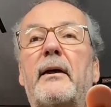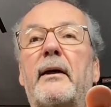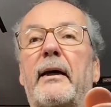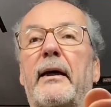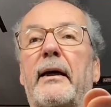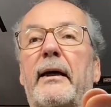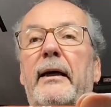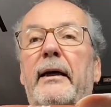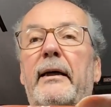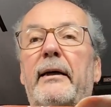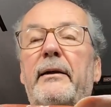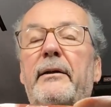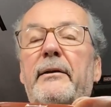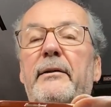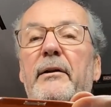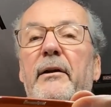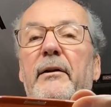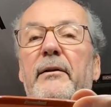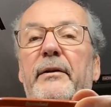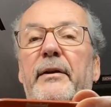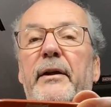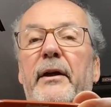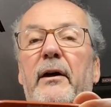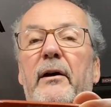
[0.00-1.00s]
And
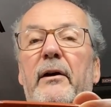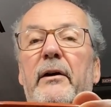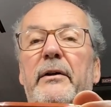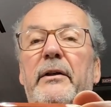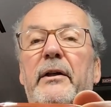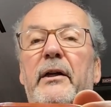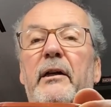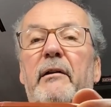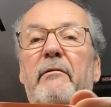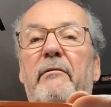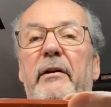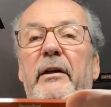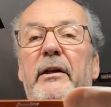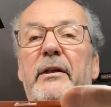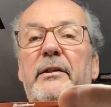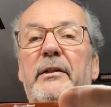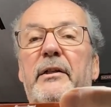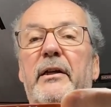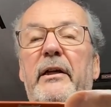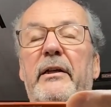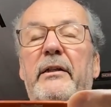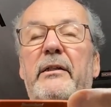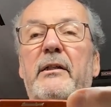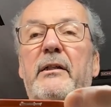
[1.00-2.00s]
the idea is
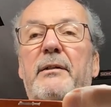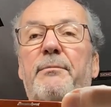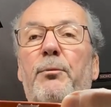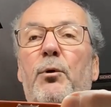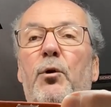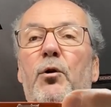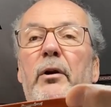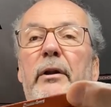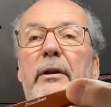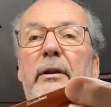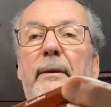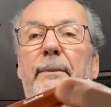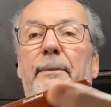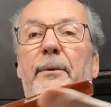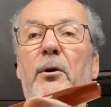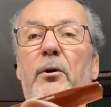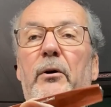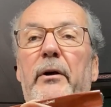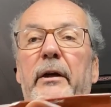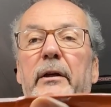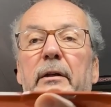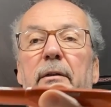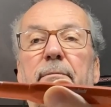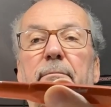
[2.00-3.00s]
it's small in the
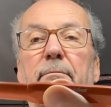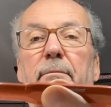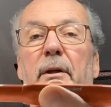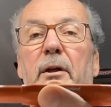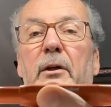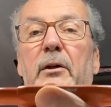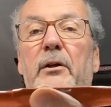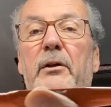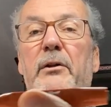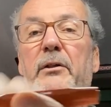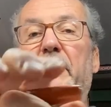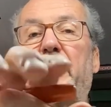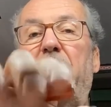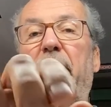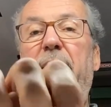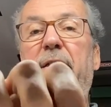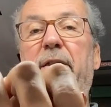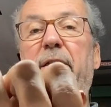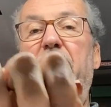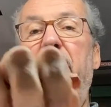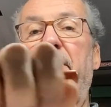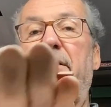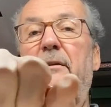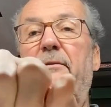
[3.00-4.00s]
pocket because
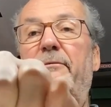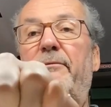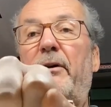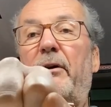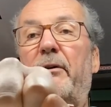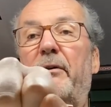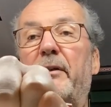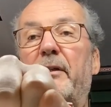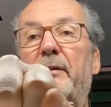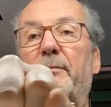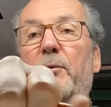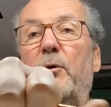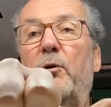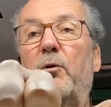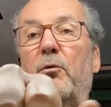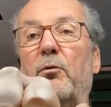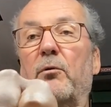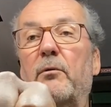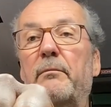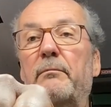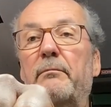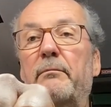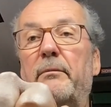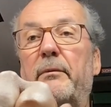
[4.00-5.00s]
it is very
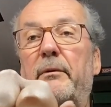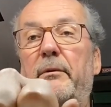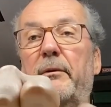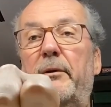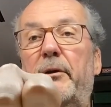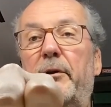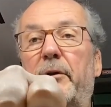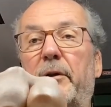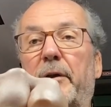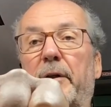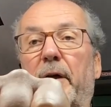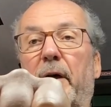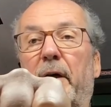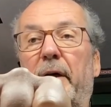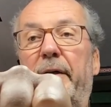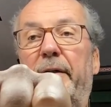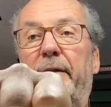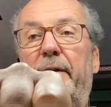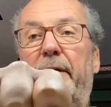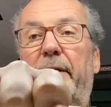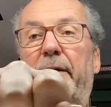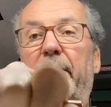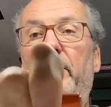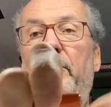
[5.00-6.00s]
small. You can hide
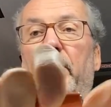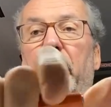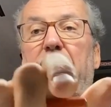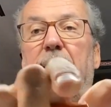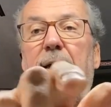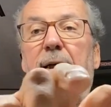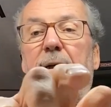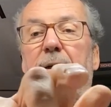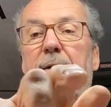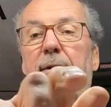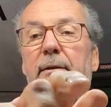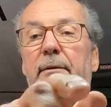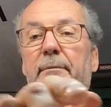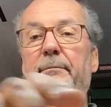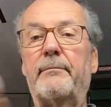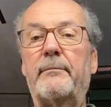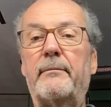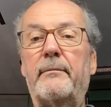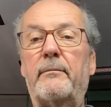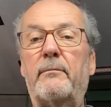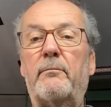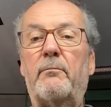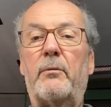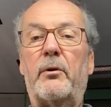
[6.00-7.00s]
it in your hand,
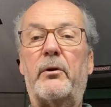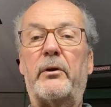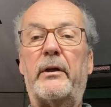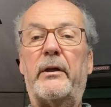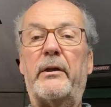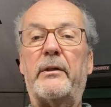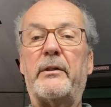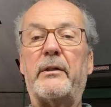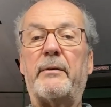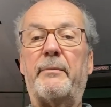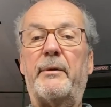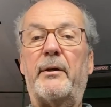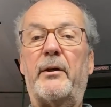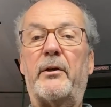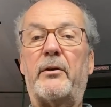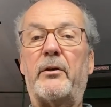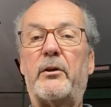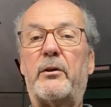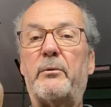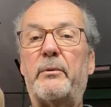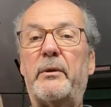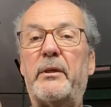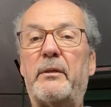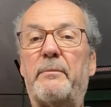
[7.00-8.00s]
whereas something like a
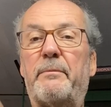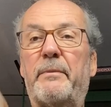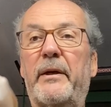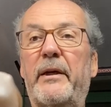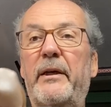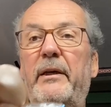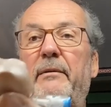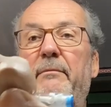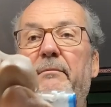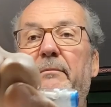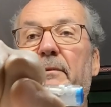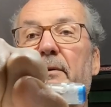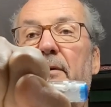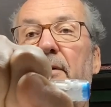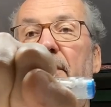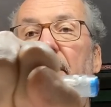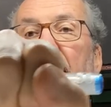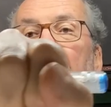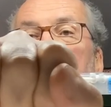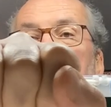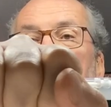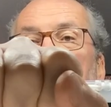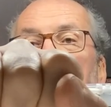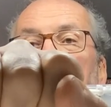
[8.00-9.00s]
Twisby
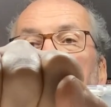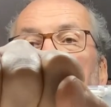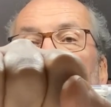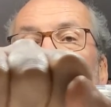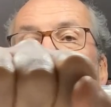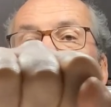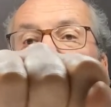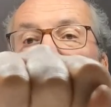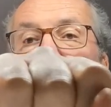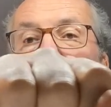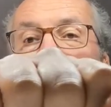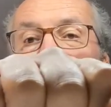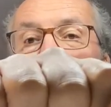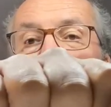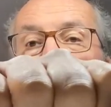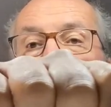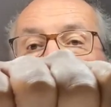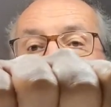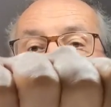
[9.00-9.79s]
takes up a bit more